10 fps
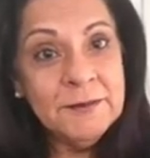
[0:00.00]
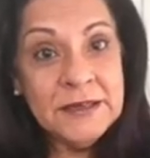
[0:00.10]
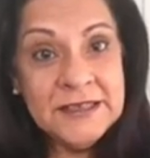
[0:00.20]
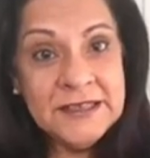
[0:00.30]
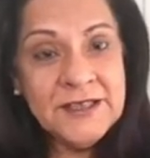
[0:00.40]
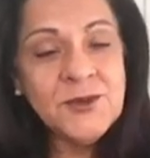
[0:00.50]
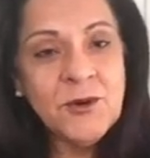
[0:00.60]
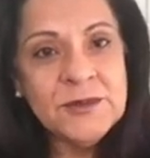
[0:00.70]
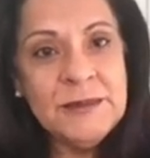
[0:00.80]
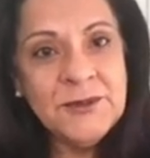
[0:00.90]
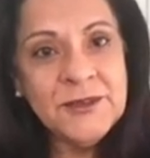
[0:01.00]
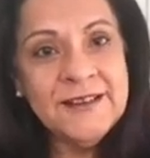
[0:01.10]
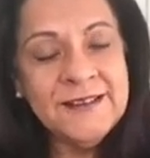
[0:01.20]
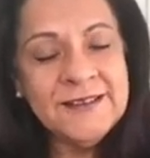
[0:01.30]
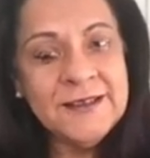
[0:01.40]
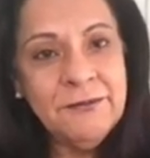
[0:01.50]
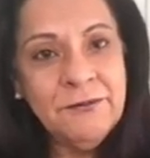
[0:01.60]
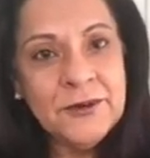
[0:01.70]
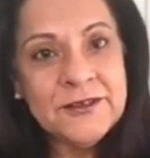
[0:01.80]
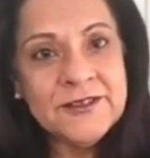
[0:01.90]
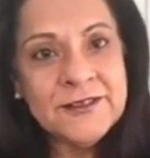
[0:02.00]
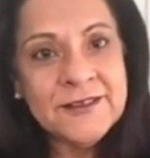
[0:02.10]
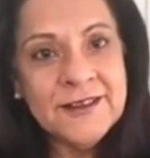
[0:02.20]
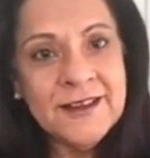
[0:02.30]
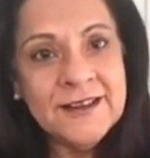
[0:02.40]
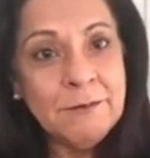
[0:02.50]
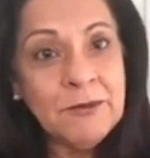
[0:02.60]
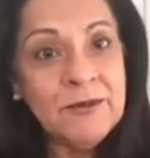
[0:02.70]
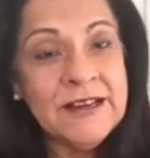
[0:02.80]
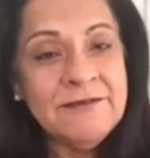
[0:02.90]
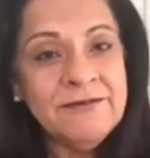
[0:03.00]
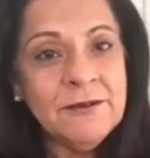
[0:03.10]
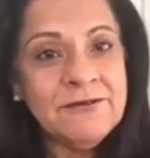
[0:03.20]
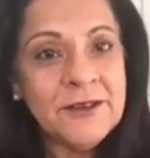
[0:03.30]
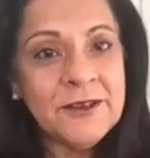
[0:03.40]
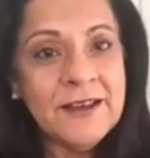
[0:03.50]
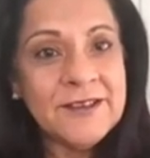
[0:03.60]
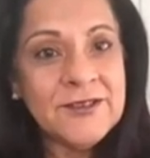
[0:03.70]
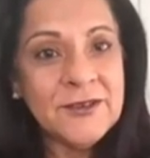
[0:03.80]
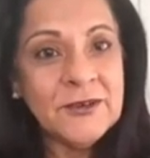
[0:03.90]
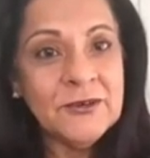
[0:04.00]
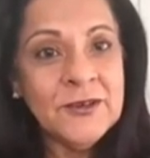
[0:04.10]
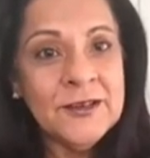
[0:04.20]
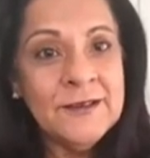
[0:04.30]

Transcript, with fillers: but it's taught me to think different and i'm grateful for that you know